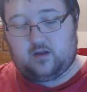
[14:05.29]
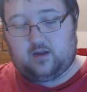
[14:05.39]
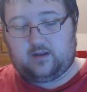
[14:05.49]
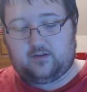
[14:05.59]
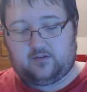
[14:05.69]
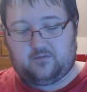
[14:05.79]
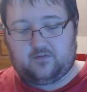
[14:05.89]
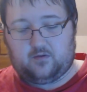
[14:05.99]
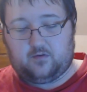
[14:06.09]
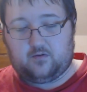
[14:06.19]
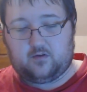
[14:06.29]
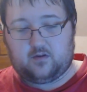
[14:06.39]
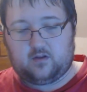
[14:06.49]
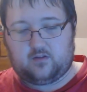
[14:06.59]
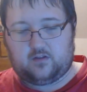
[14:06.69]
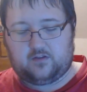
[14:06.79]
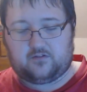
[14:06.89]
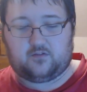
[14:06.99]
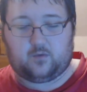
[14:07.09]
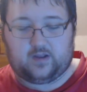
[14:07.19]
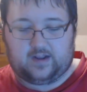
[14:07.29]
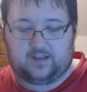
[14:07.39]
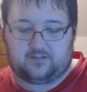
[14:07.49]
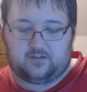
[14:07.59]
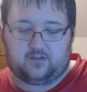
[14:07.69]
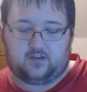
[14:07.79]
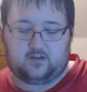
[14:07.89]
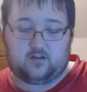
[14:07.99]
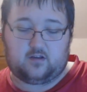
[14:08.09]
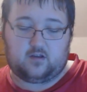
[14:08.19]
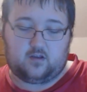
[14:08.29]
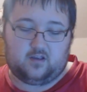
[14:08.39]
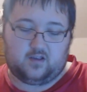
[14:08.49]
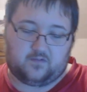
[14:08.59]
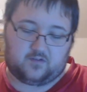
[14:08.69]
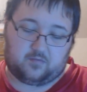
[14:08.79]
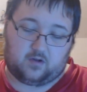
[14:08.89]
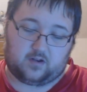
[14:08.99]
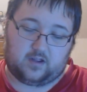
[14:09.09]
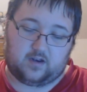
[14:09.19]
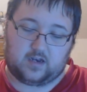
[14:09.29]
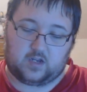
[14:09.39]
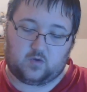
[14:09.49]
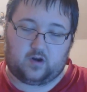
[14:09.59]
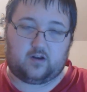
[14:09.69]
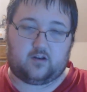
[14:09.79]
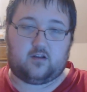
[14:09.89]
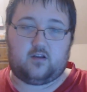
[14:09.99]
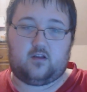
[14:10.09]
I guess this is the way it has to sit if it's plugged in and you want it